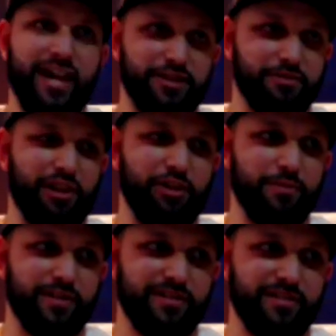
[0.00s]
casual
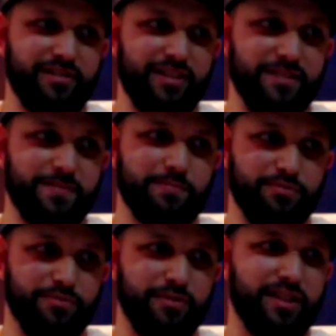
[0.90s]
element is
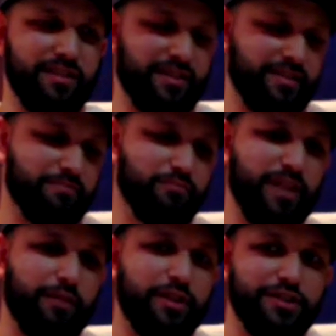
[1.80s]
pretty, like
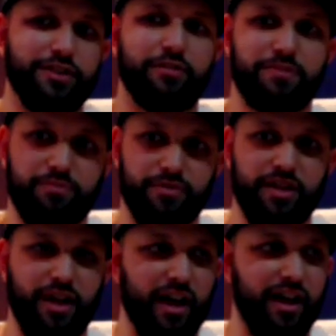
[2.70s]
that ratio is
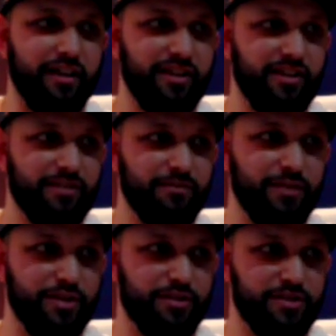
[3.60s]
pretty high
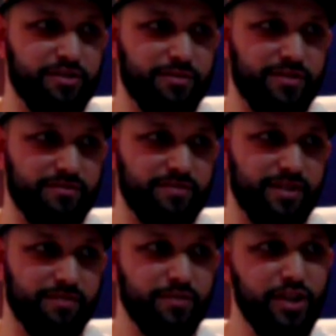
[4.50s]
when you're dealing with
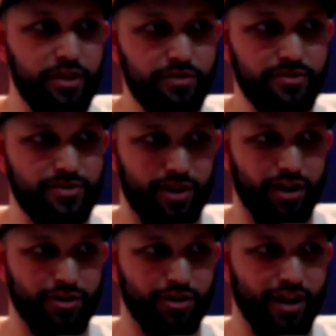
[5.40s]
the
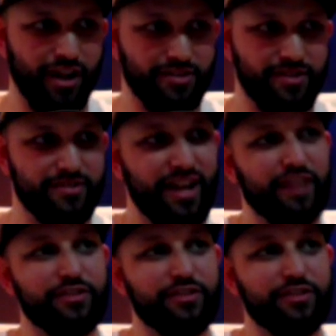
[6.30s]
insider access.